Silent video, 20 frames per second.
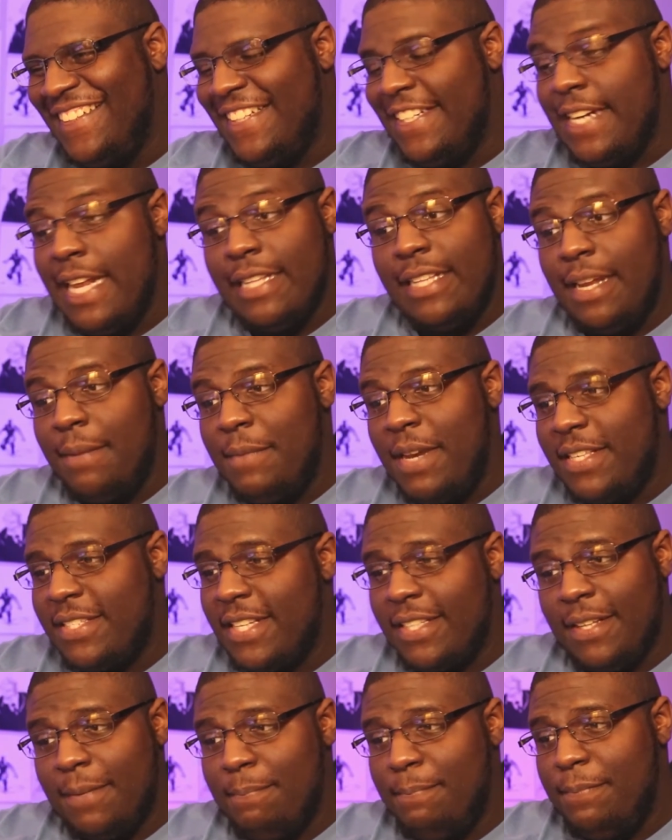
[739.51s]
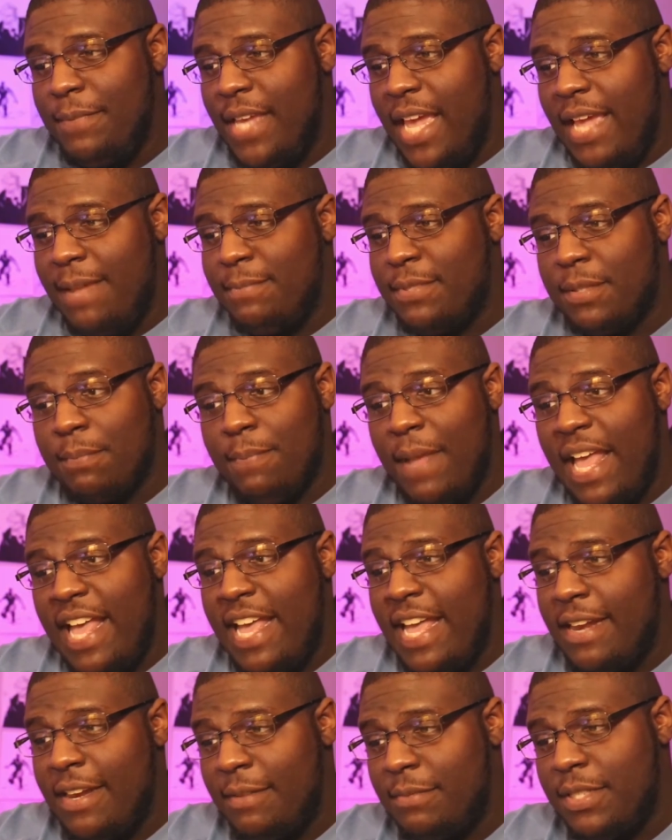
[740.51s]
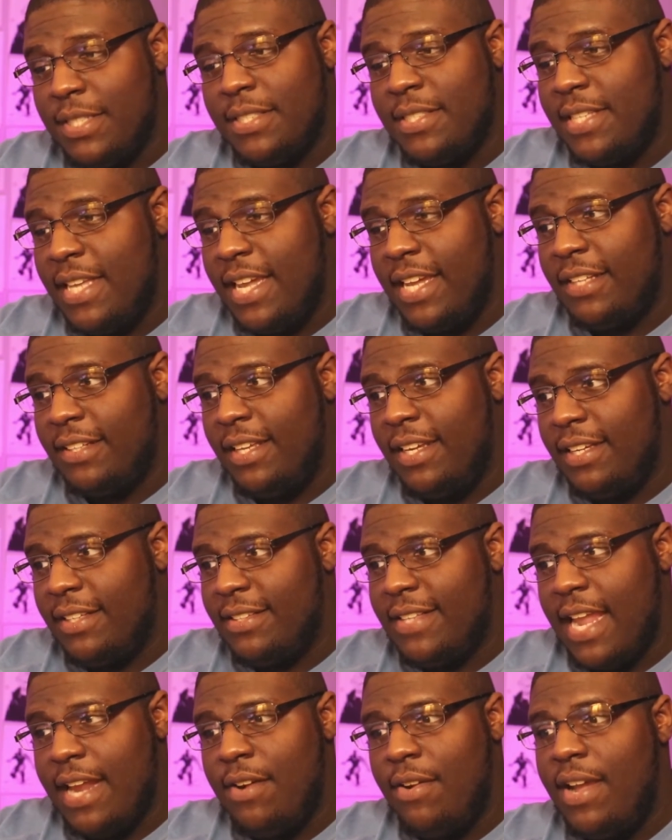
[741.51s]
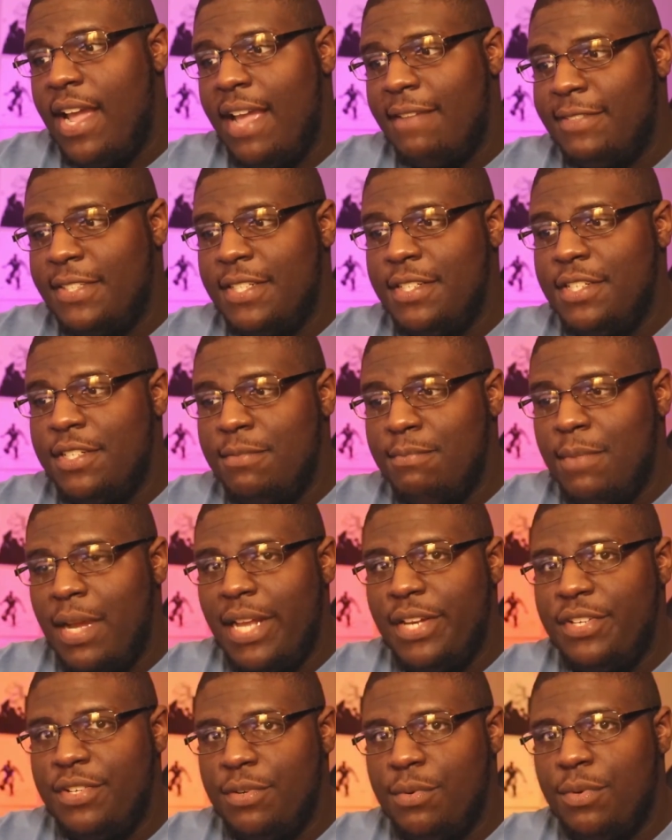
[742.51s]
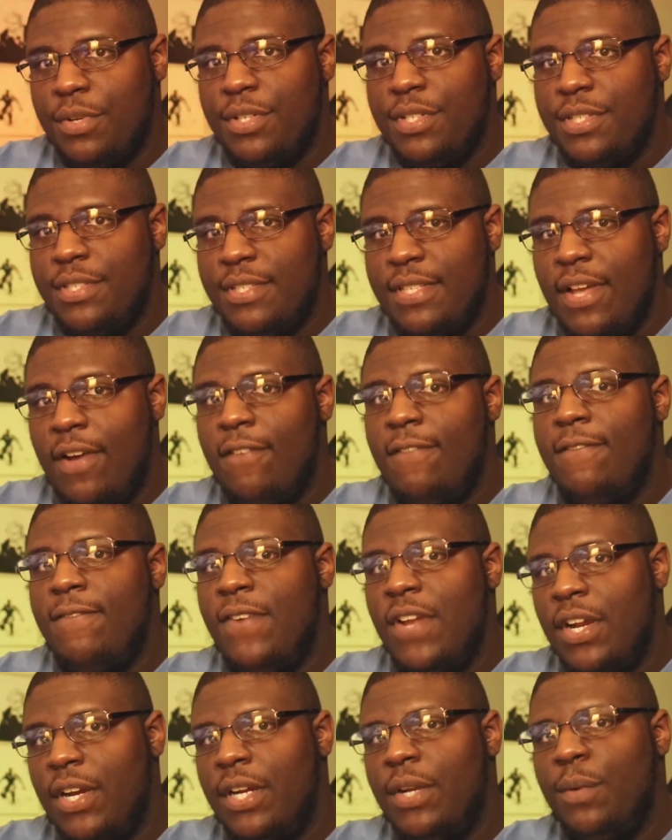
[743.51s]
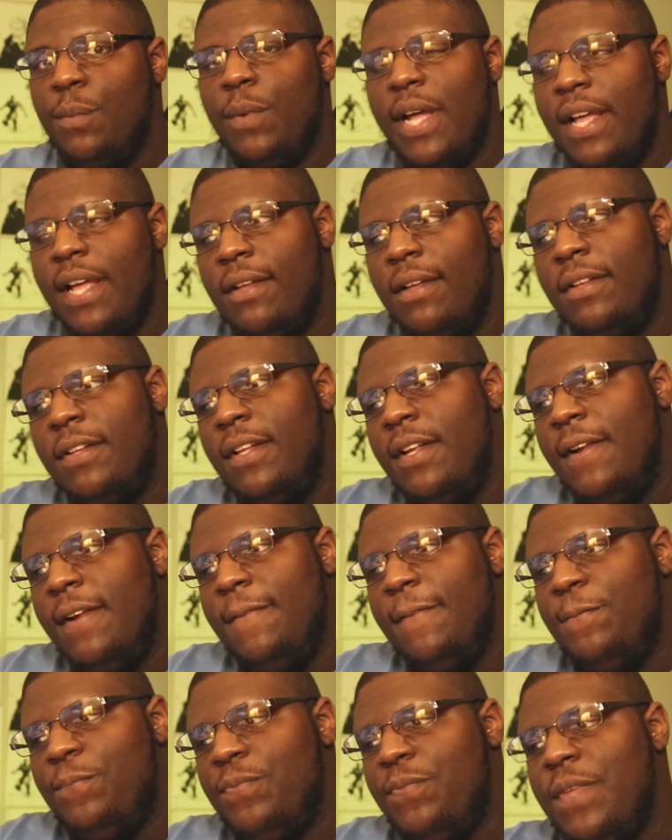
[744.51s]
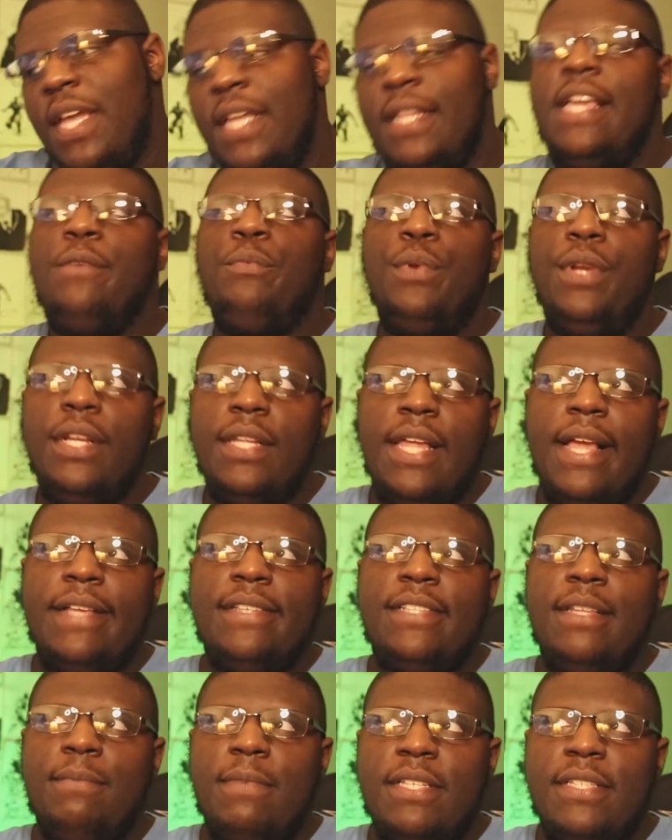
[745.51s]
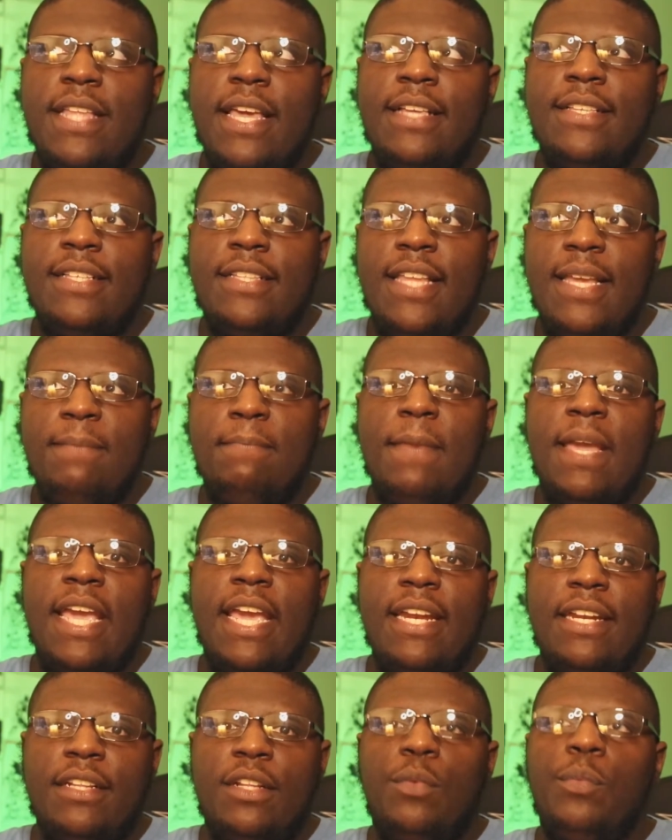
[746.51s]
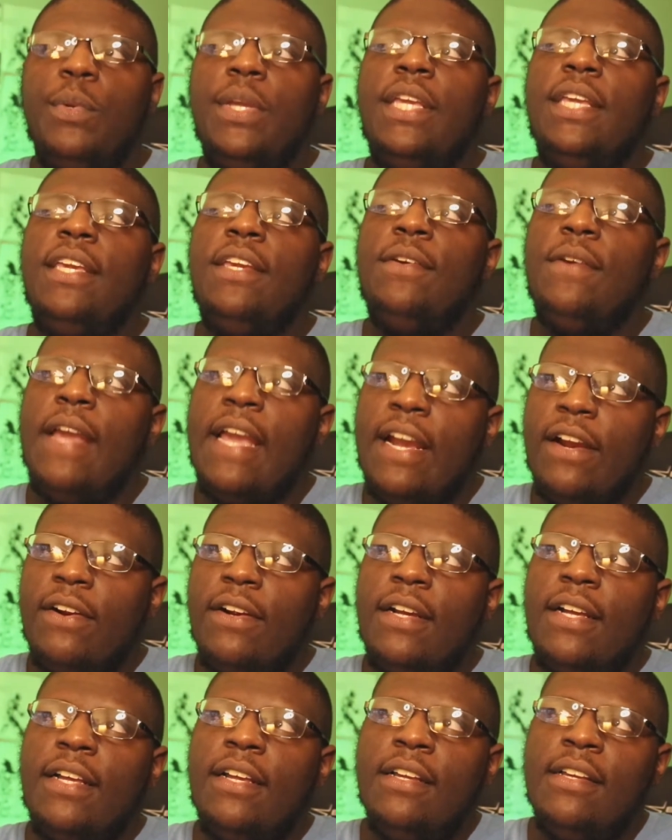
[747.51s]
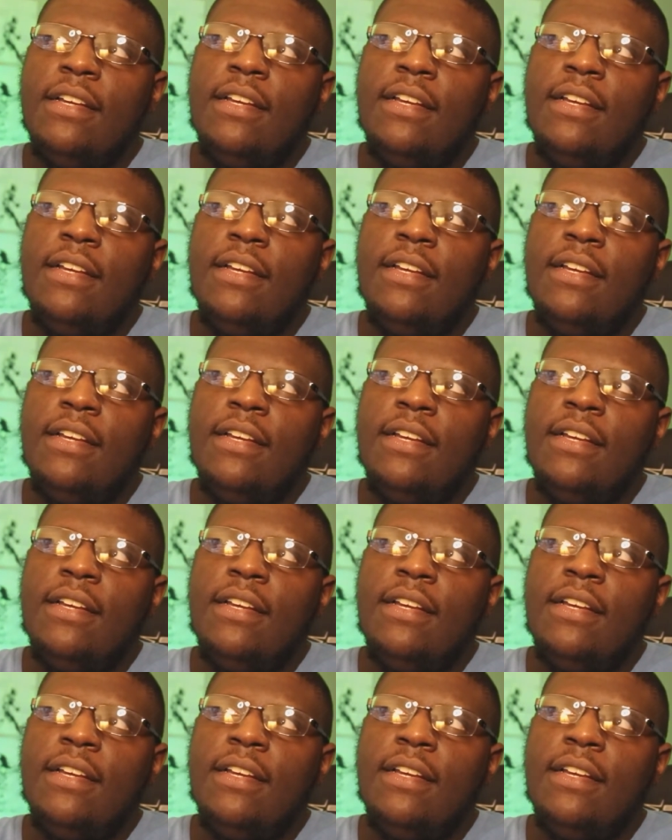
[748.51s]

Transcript: not that, I'm not saying their games are bad. I'm just saying like they don't have to do much in order to sell very well, and they realize the mistakes that they made in the Wii U era